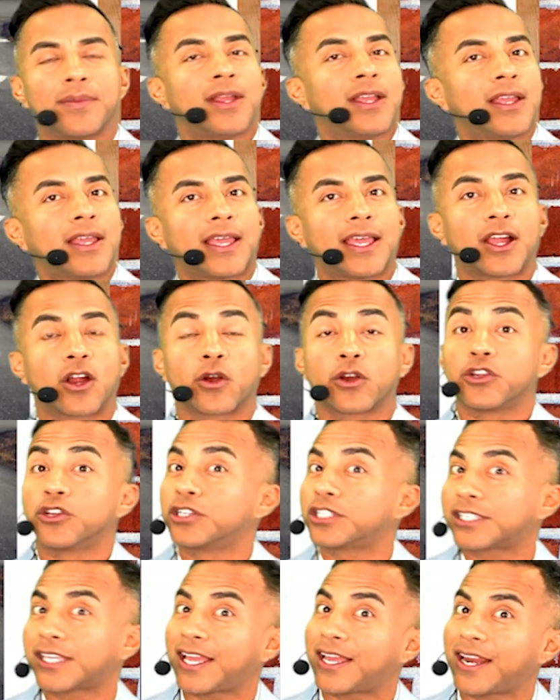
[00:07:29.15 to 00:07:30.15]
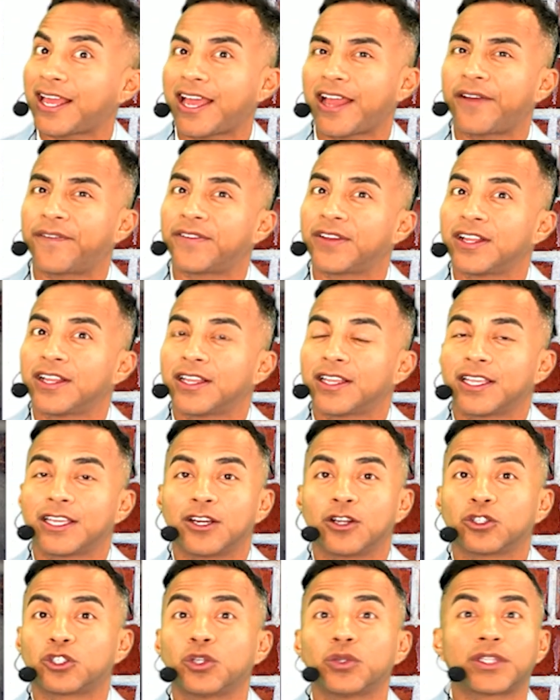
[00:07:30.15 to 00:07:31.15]
or you just can't have
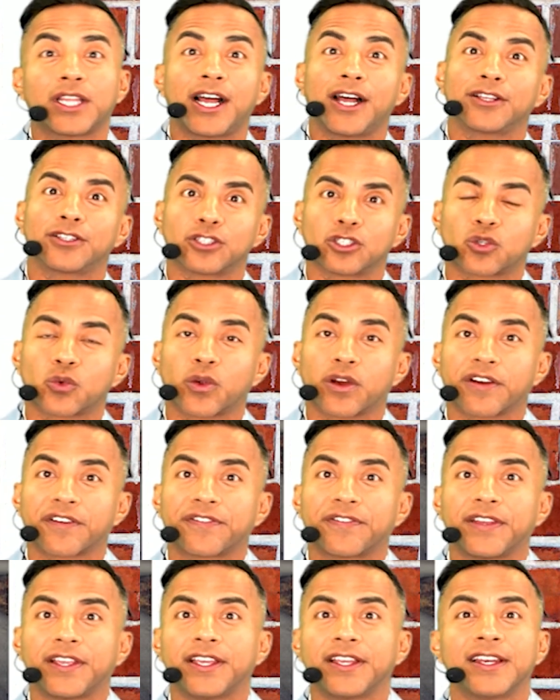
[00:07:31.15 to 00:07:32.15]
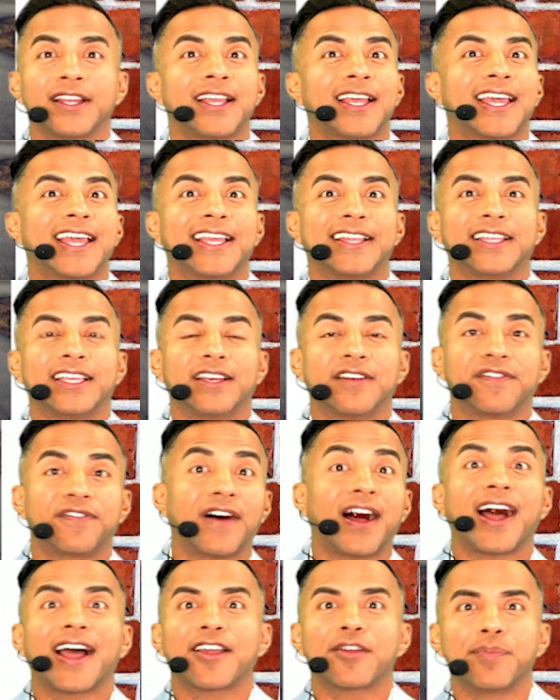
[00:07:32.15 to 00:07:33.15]
2,000 square feet and then
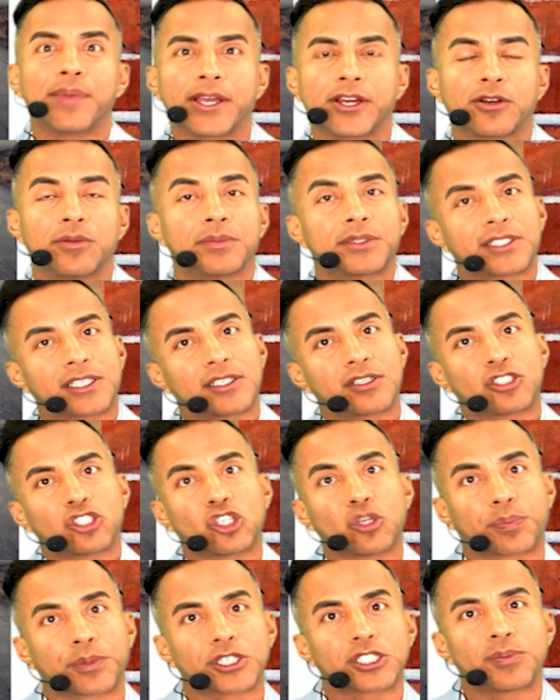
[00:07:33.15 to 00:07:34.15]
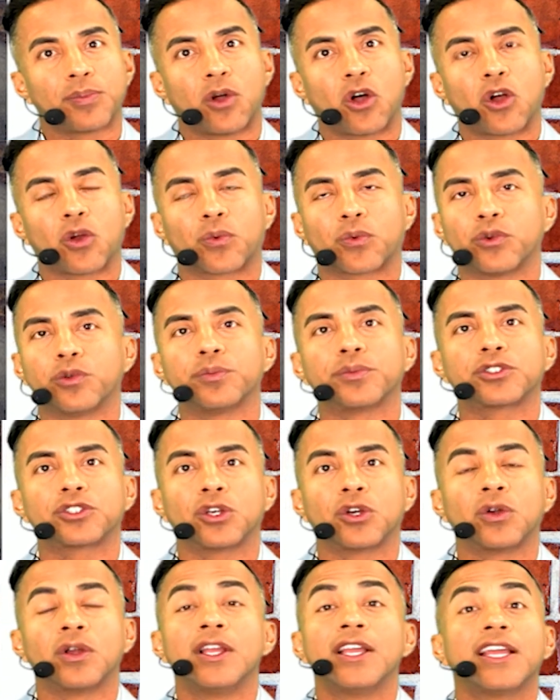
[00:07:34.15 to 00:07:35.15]
five bedrooms because it's super small rooms.
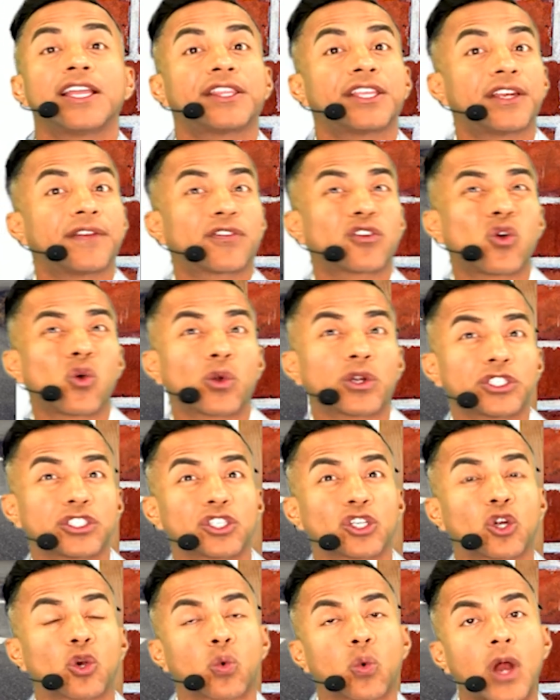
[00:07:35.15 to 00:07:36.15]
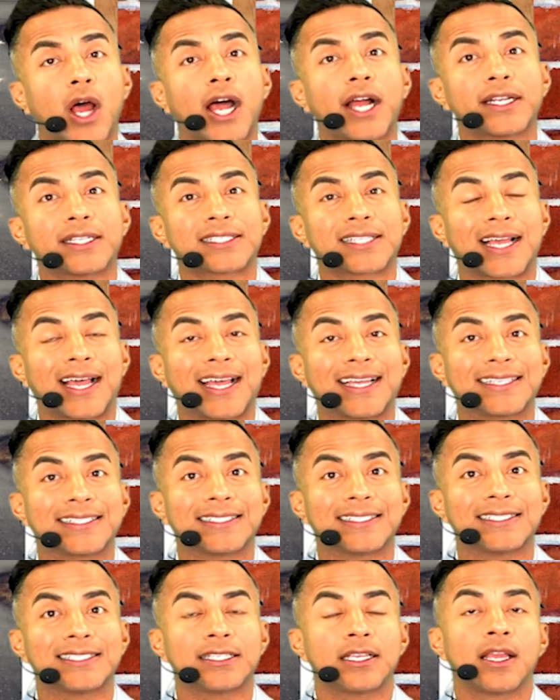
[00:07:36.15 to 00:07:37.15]
So and then, of course, the garage
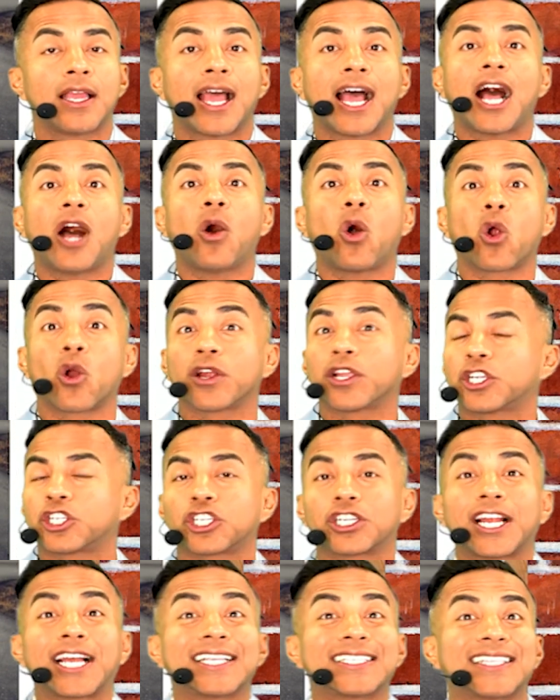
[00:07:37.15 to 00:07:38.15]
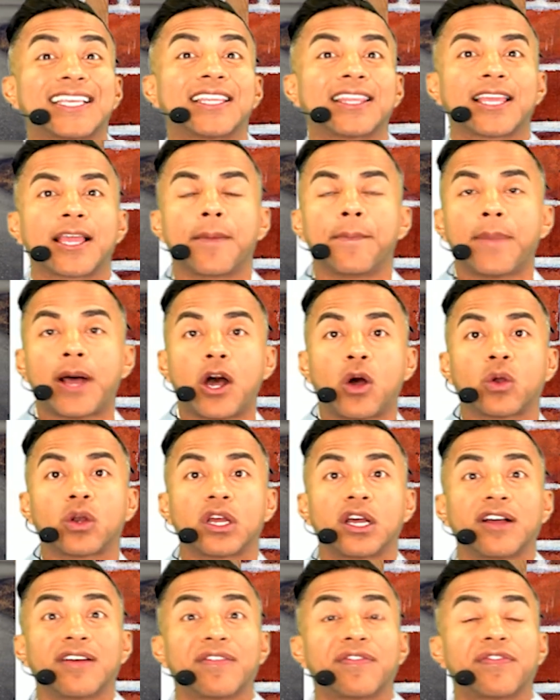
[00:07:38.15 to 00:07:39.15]
sizes, or should I say, the amount
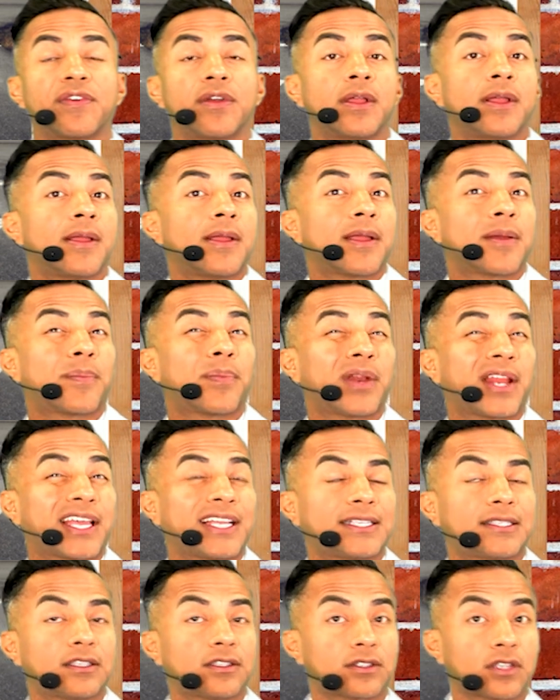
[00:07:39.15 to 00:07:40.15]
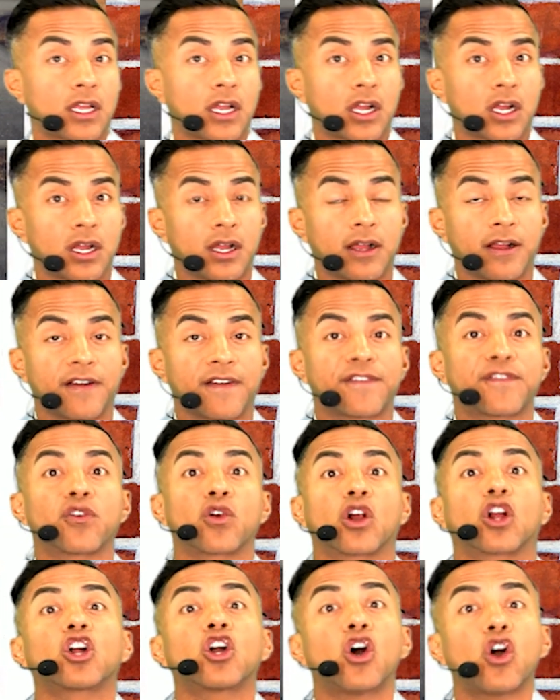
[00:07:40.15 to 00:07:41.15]
of places for
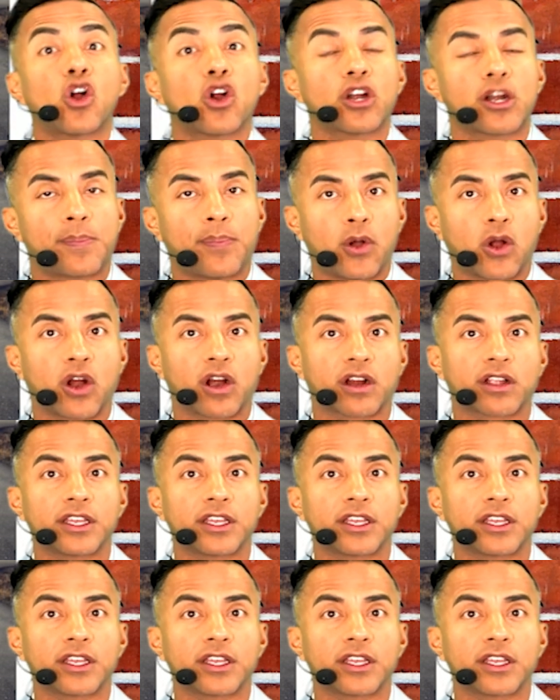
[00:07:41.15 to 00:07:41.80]
a car to park,